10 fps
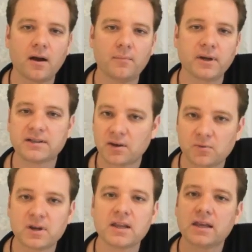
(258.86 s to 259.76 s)
because I
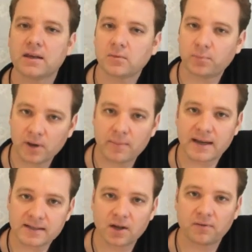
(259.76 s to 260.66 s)
really put
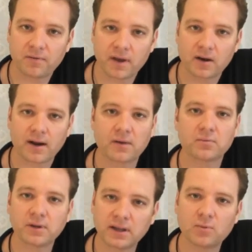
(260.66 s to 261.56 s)
myself there and I
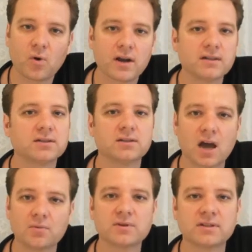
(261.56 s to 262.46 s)
really wanted to
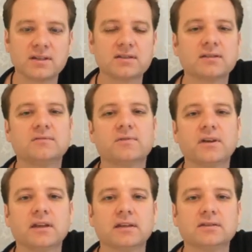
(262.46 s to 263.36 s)
not resist these
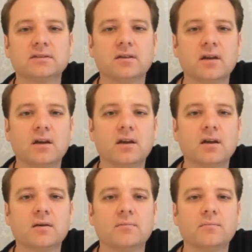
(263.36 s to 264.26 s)
feelings,
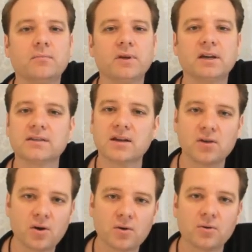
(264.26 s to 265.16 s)
because I
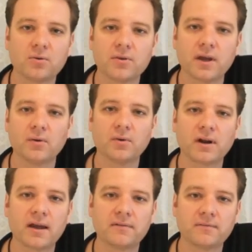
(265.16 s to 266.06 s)
know that what
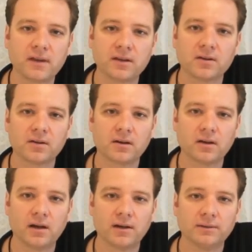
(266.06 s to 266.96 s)
I
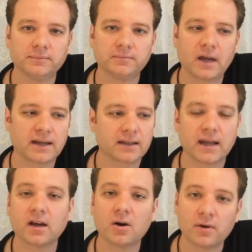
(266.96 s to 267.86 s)
feel I can
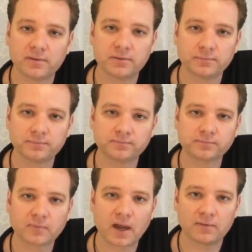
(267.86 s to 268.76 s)
let go of.
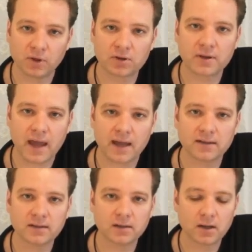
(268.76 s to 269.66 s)
I've learned
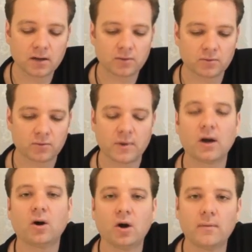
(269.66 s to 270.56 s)
that through
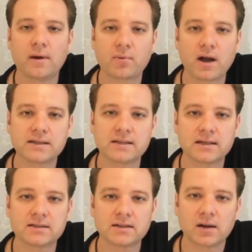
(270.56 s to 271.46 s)
all my
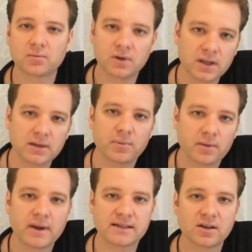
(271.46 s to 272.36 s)
process, and I really put
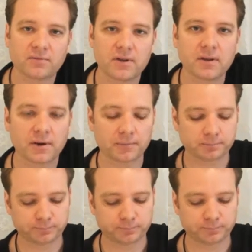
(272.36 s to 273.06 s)
myself in there.